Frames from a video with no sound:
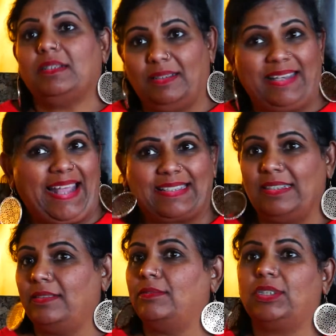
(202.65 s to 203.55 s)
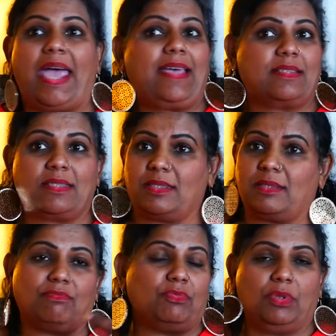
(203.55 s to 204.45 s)
Latin,
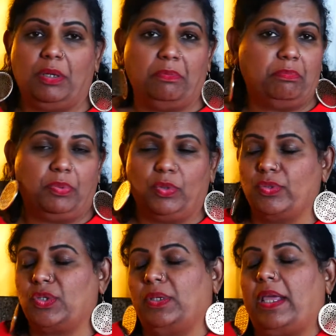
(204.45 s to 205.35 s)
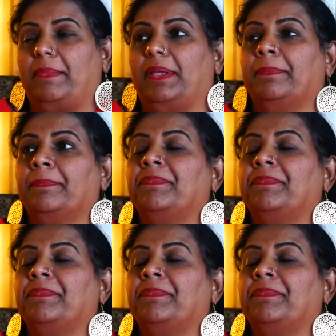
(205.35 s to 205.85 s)
jazz, blues, you name it.